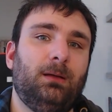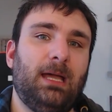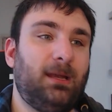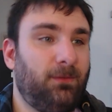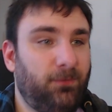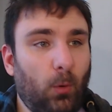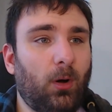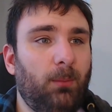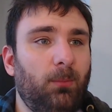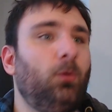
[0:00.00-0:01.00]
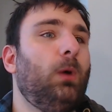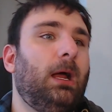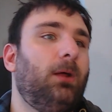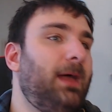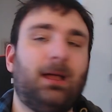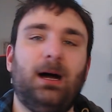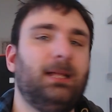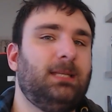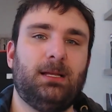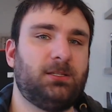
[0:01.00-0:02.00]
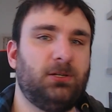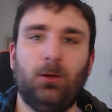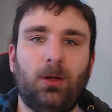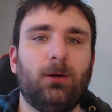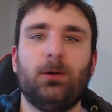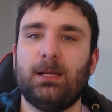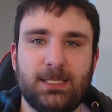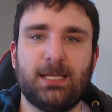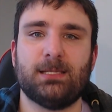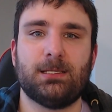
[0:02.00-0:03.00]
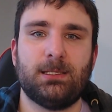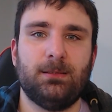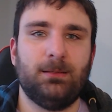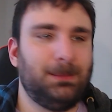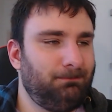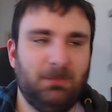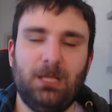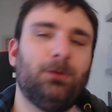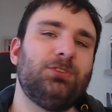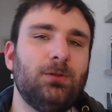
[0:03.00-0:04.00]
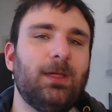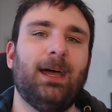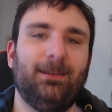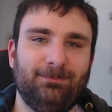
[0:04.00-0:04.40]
in a forum where that context no longer exists. You don't do that.